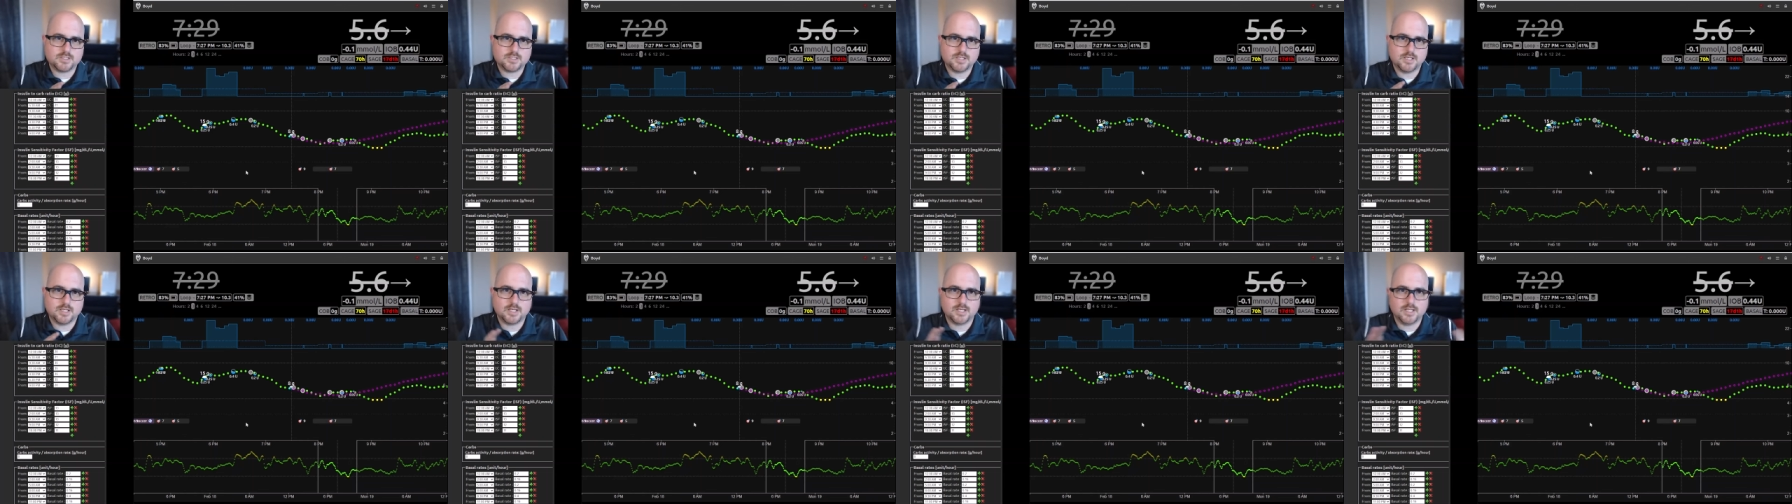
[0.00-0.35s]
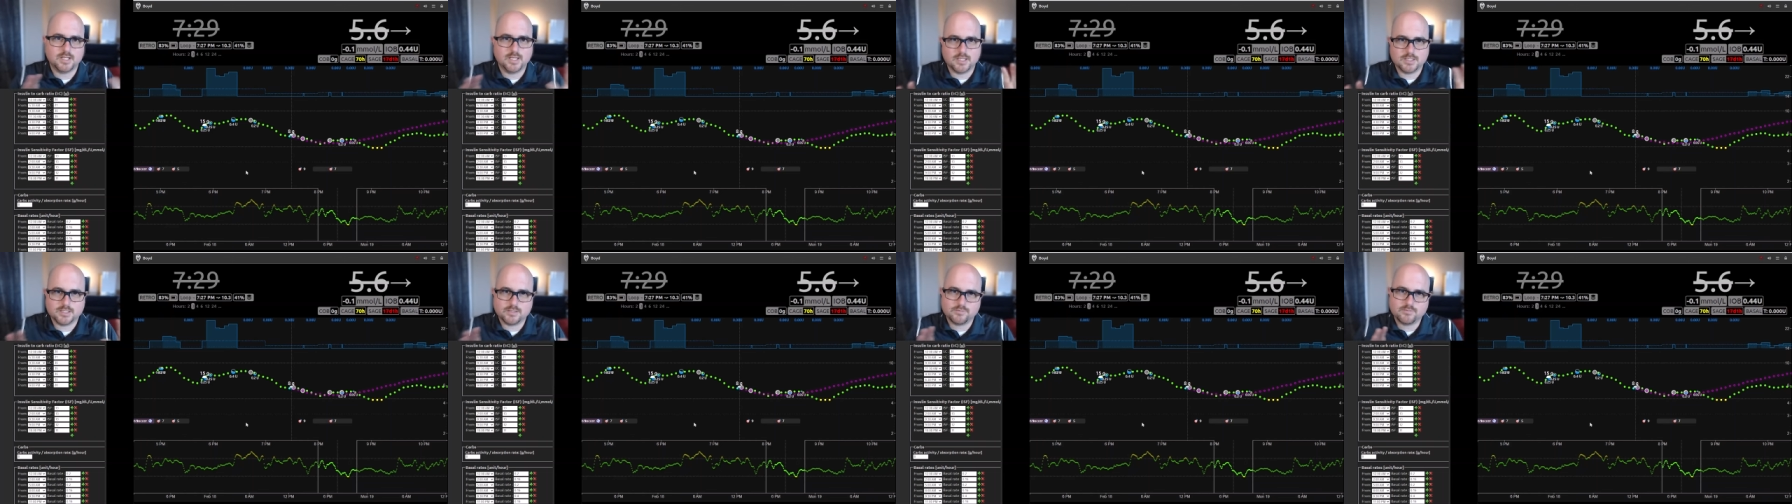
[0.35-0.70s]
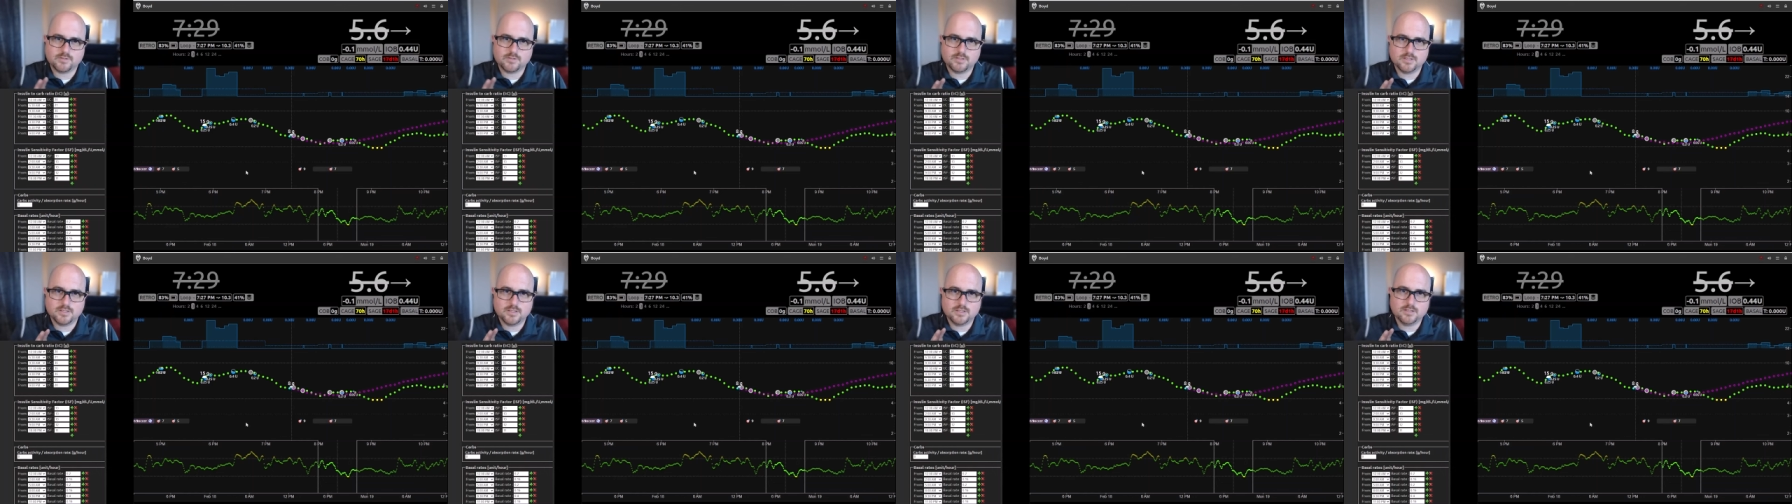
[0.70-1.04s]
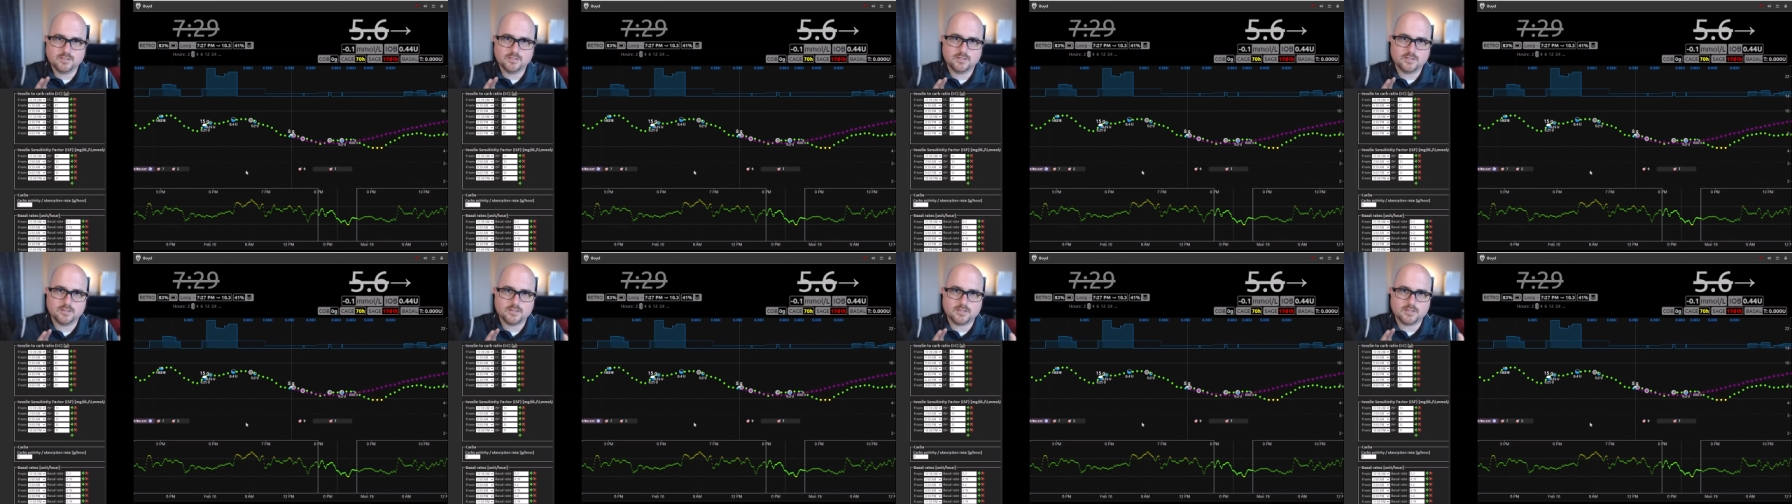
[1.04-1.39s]
it can hit differently
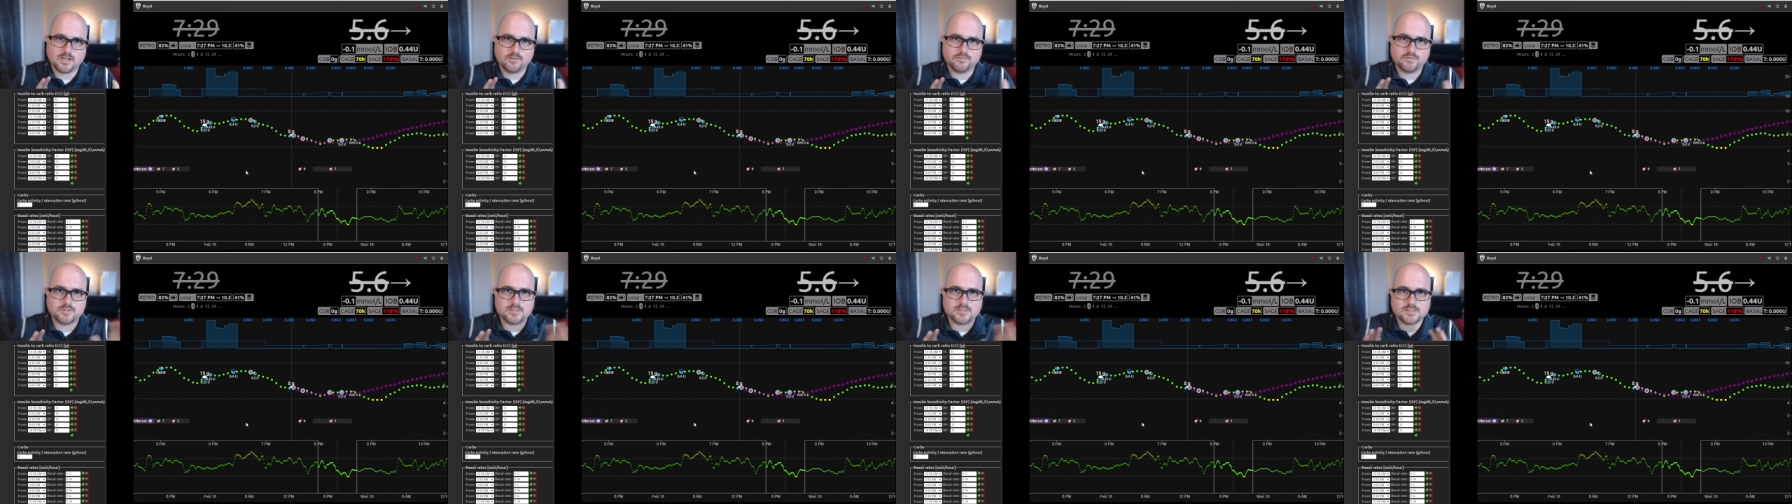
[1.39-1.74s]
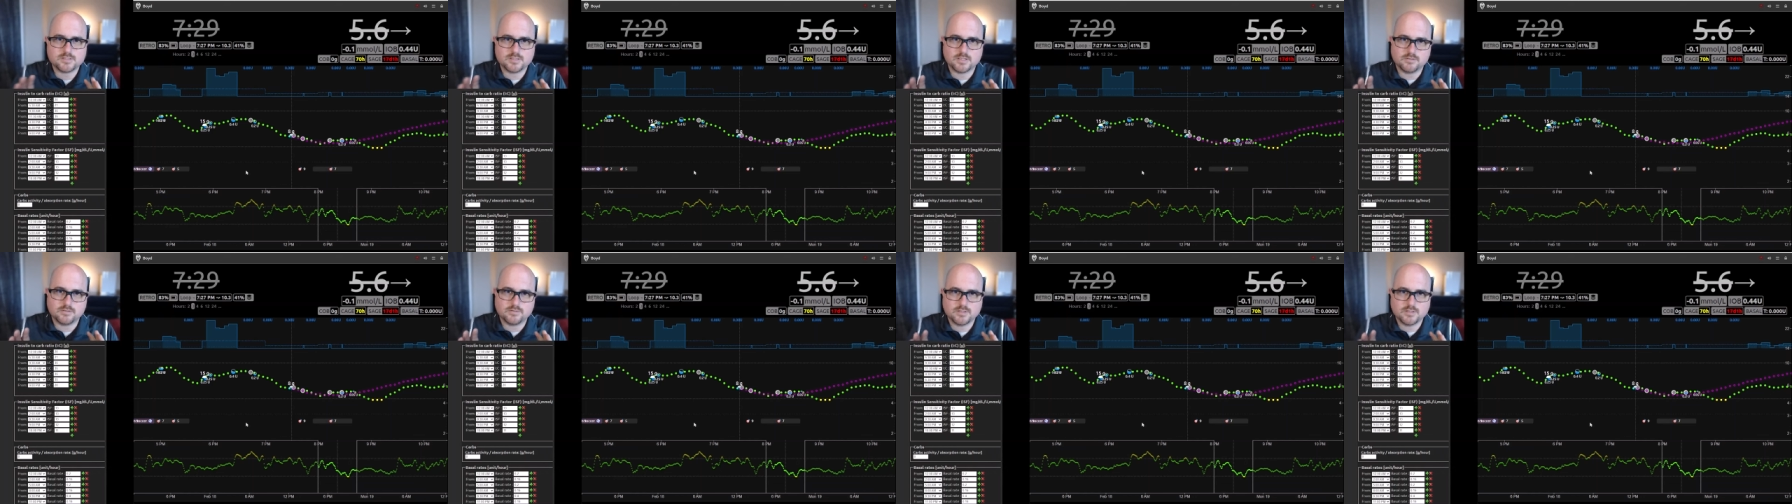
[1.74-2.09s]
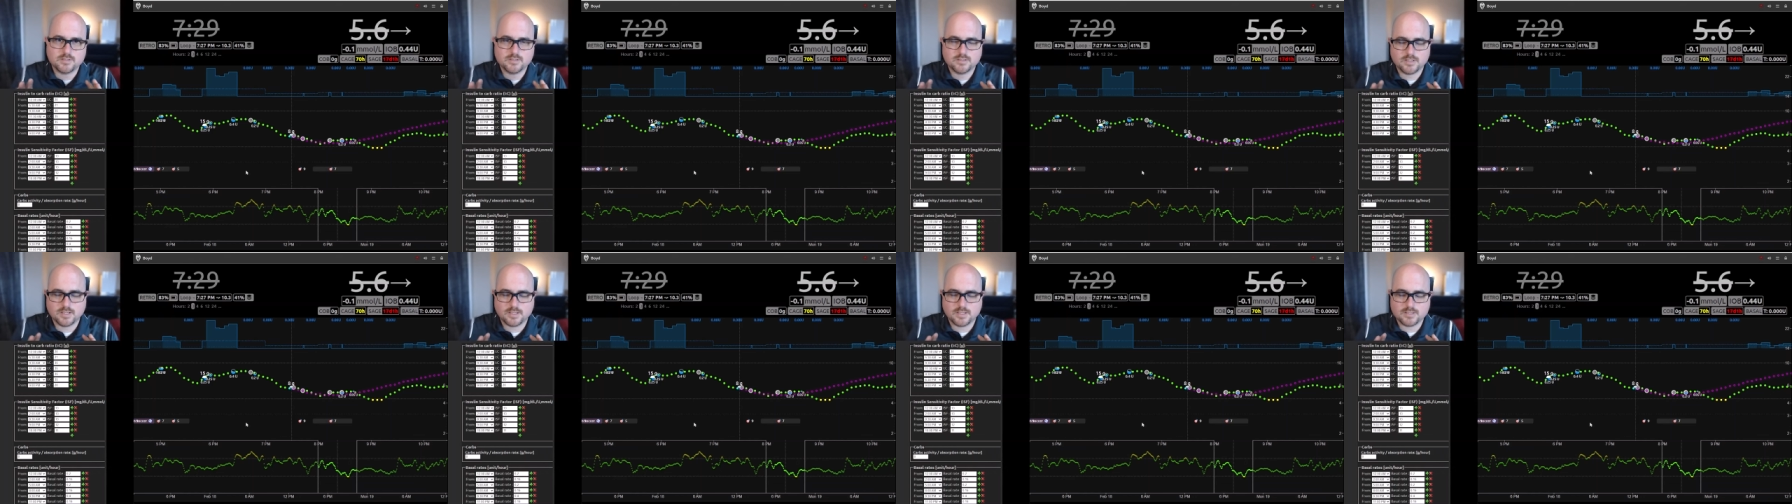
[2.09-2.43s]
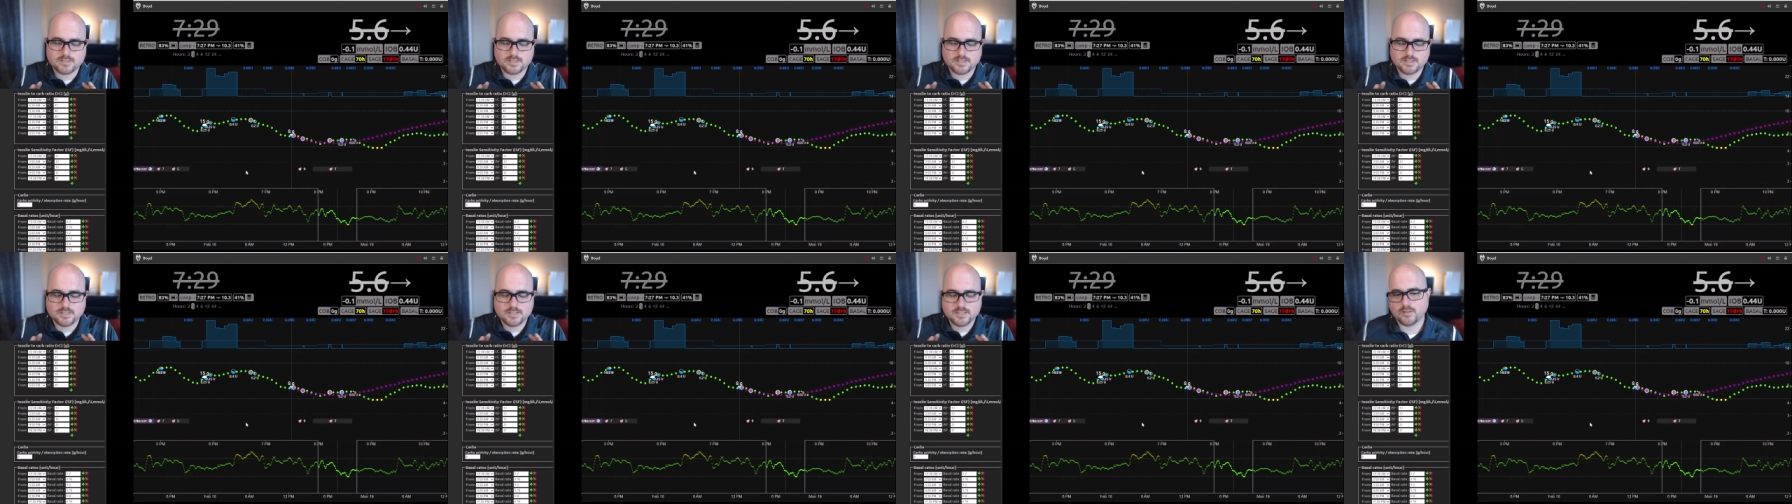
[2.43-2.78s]
often slower at
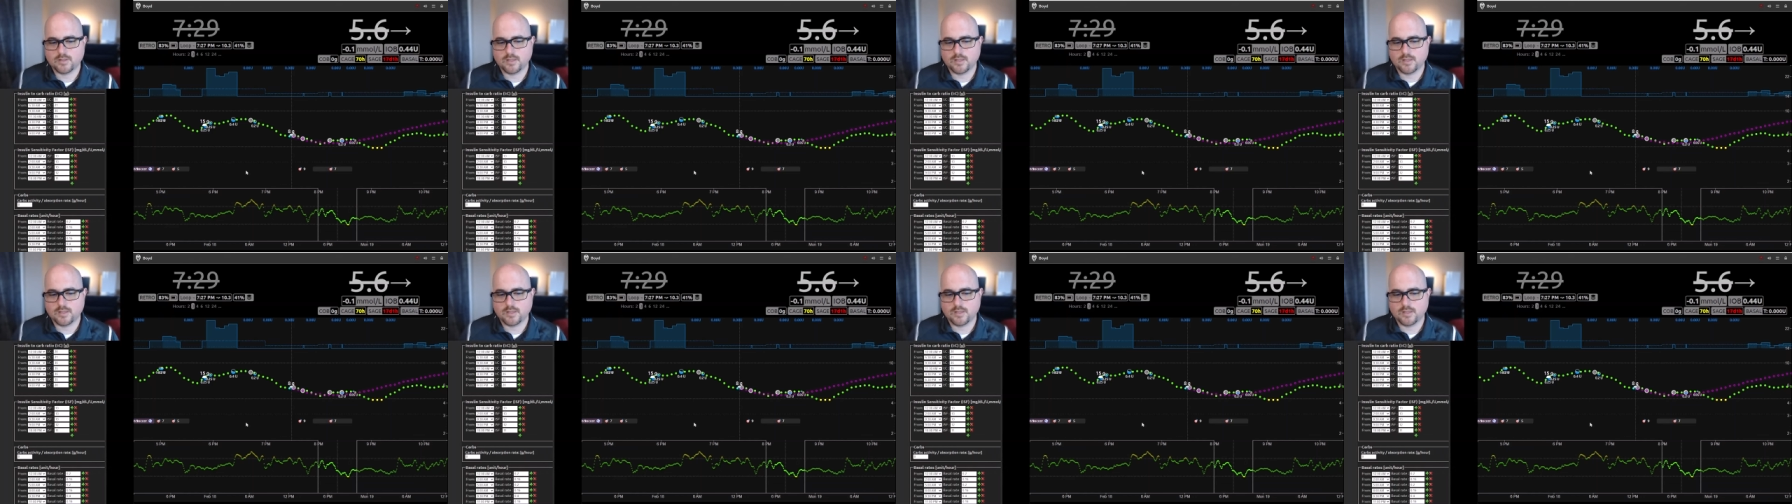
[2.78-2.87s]
dinner.